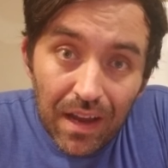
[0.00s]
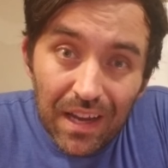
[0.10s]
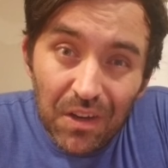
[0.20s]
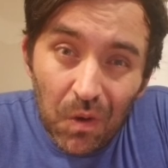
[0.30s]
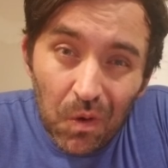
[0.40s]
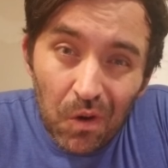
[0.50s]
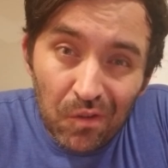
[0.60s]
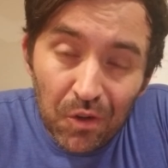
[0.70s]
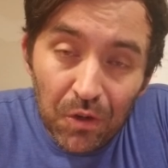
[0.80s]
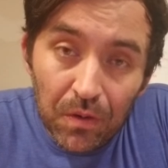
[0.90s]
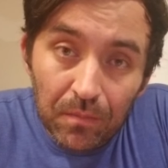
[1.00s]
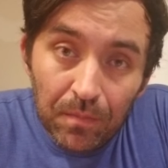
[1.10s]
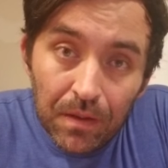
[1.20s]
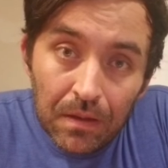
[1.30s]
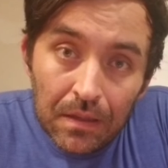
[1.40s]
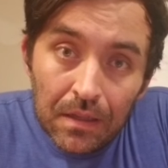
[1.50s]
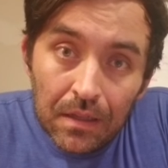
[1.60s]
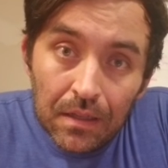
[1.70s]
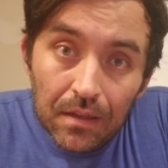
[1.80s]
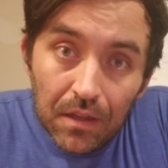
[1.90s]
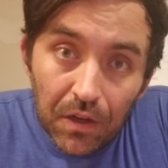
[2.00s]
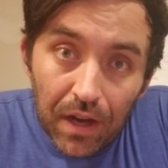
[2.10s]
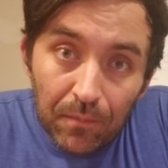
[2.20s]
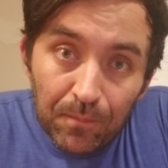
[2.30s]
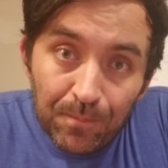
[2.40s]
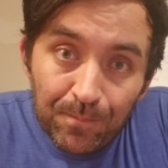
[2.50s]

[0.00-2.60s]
and don't overdo it good night